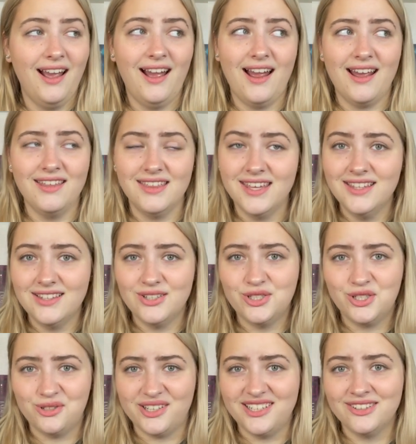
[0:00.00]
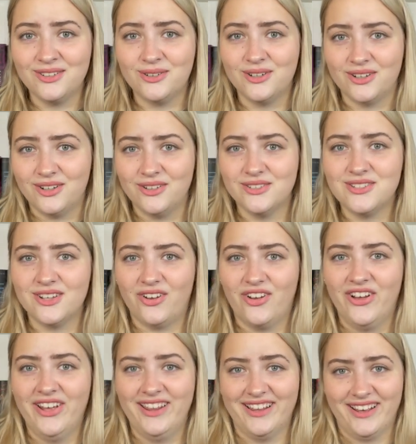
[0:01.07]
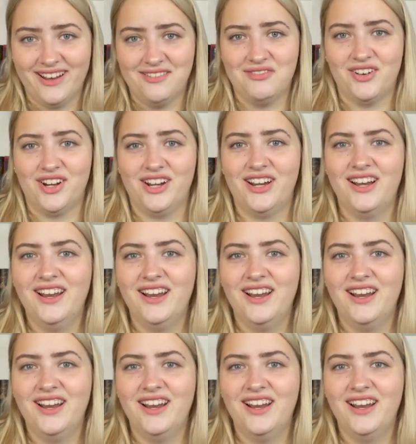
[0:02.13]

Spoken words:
I think there's 3 little girls on the cover.